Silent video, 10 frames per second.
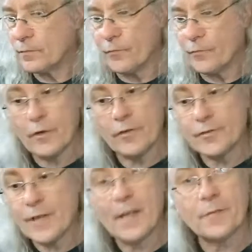very
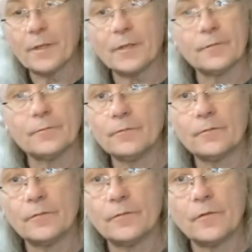sad, man.
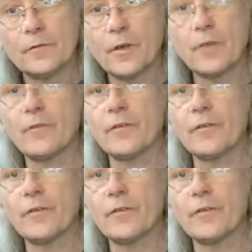Very, very